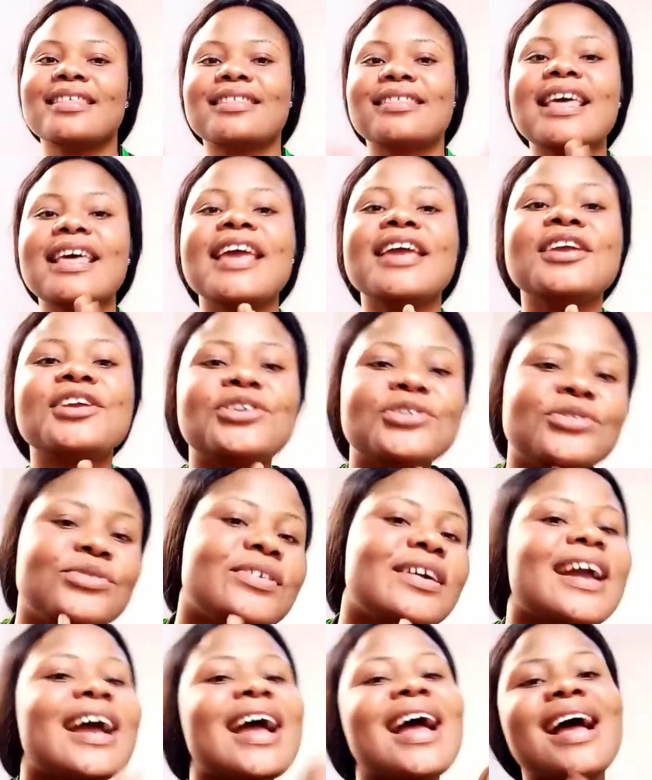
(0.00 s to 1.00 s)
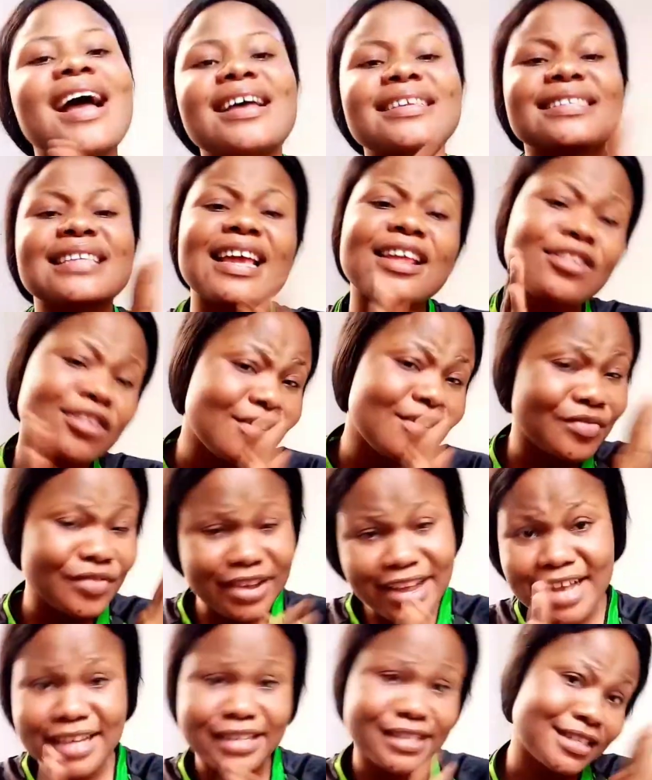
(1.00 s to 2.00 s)
Thank you guys. I love you
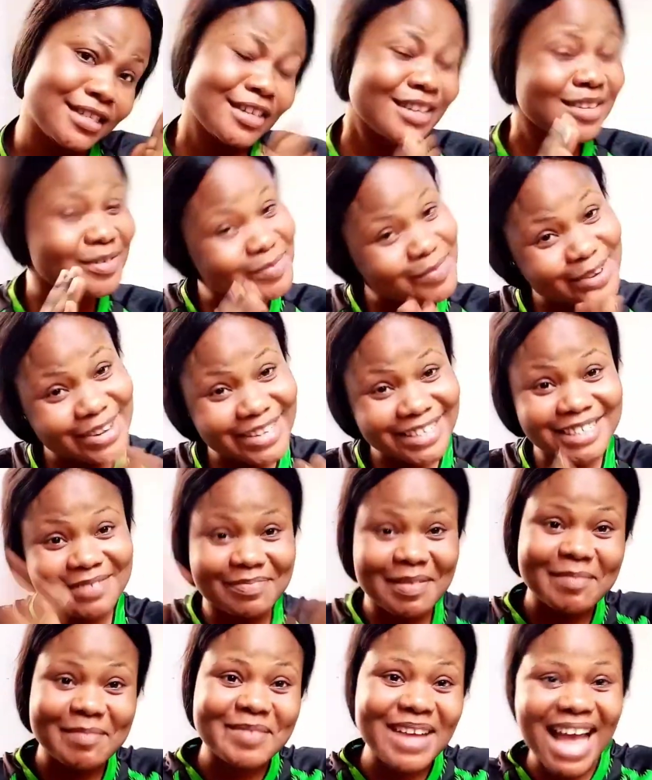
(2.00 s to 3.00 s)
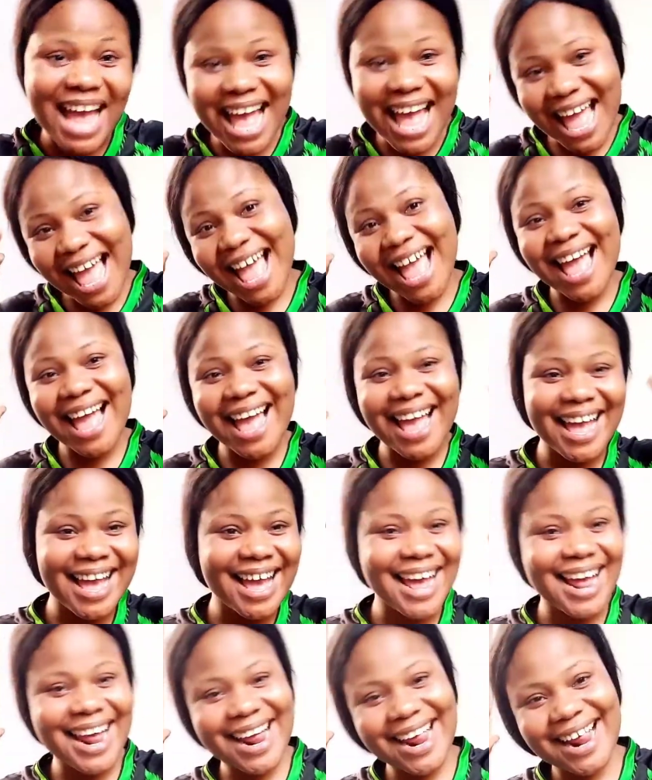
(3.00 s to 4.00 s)
guys so much.
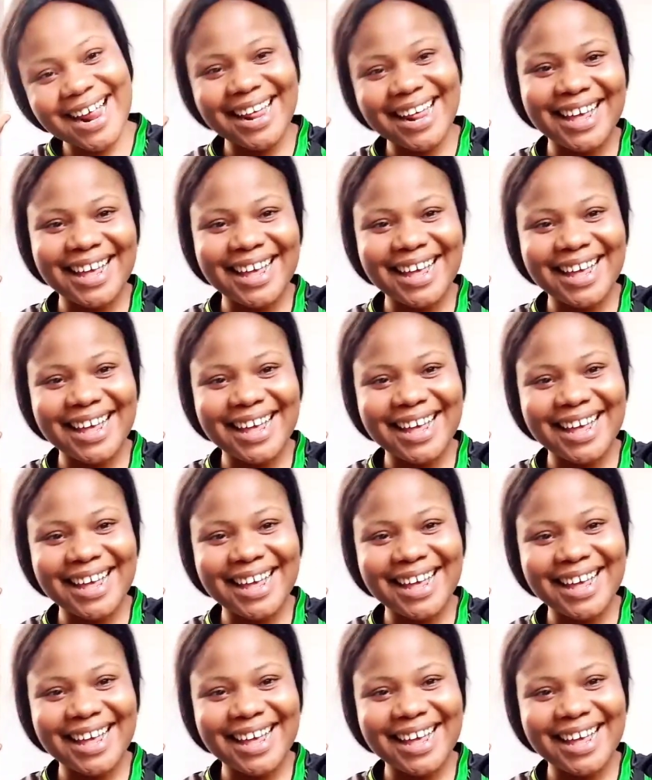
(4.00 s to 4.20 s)
Bye-bye.